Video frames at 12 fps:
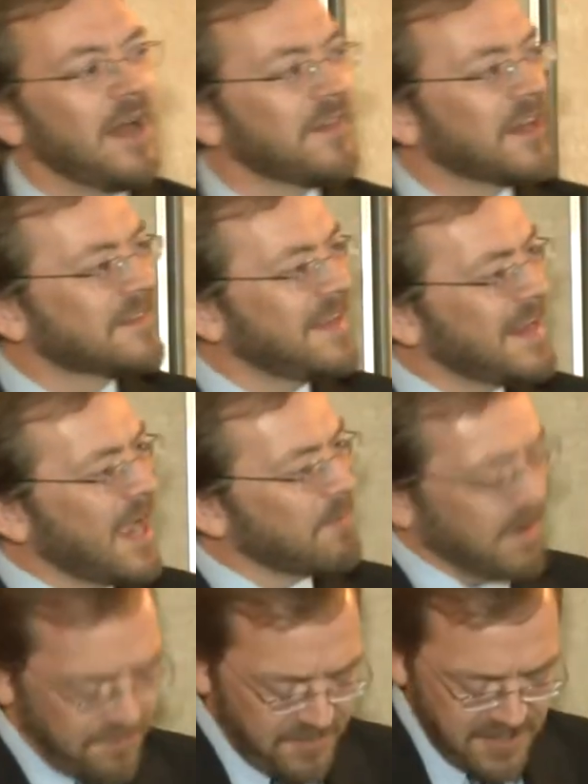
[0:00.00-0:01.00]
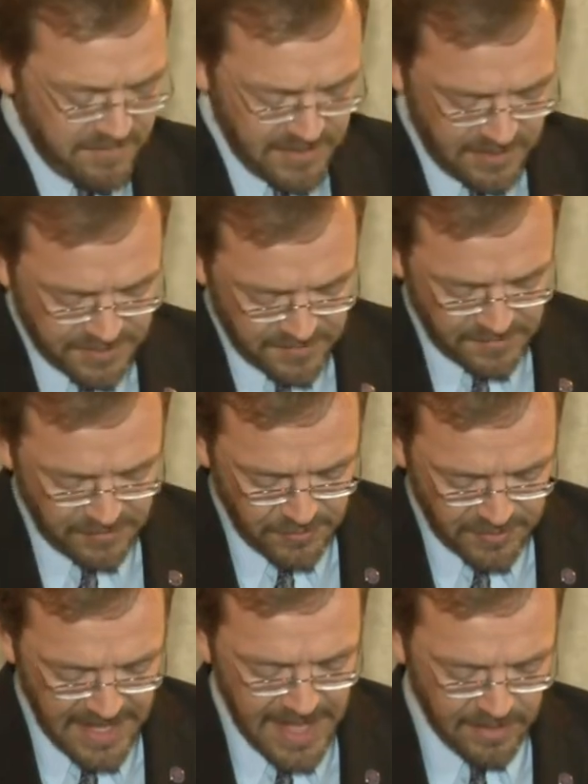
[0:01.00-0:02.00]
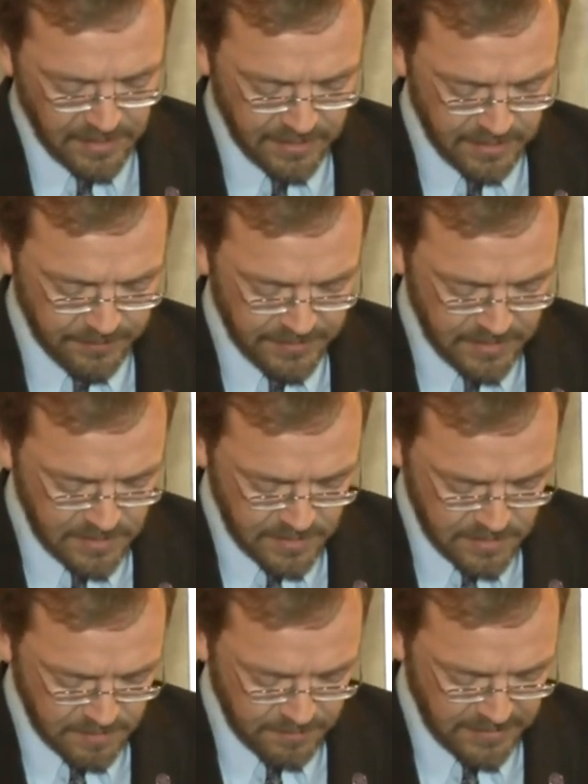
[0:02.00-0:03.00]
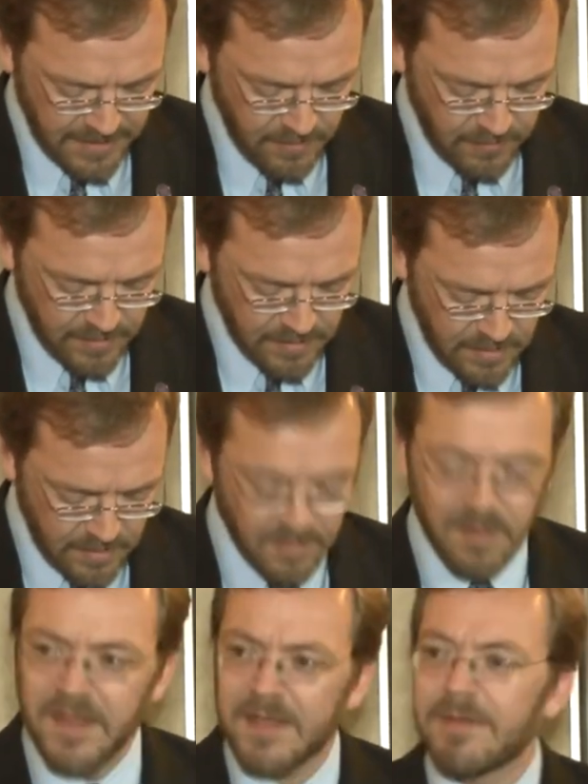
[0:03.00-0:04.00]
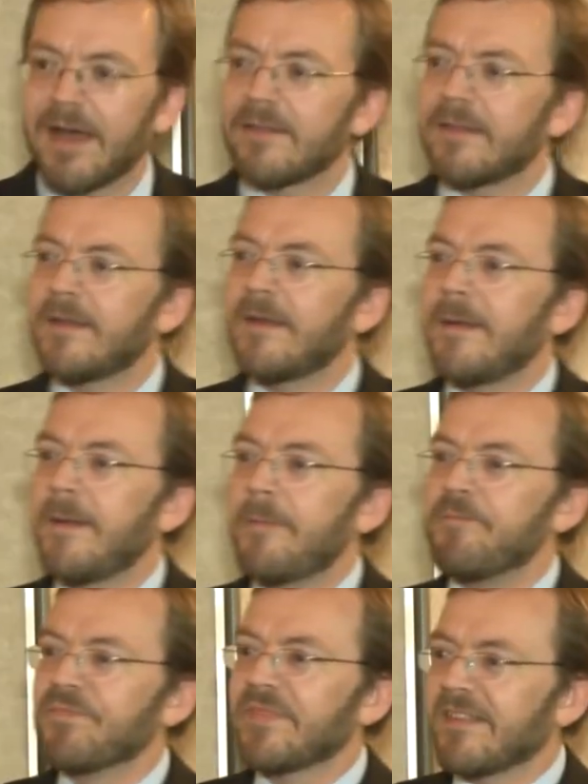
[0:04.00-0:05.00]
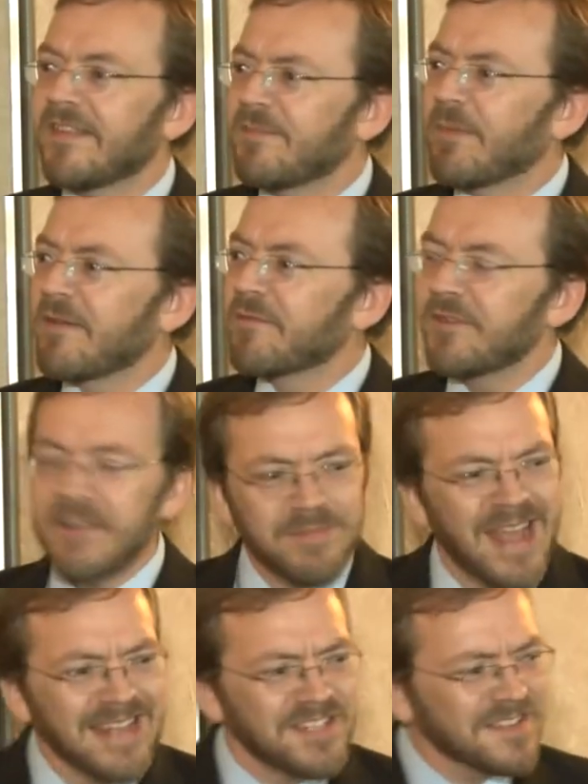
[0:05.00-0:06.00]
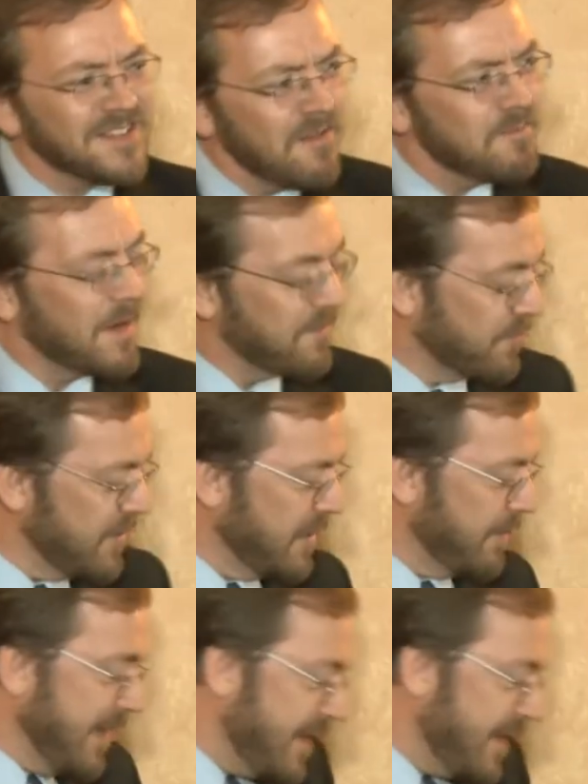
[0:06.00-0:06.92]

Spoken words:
now and then I'll take out my freedom and I'll just look at it a little bit, play with it, and think about, this is my freedom. I just love my freedom.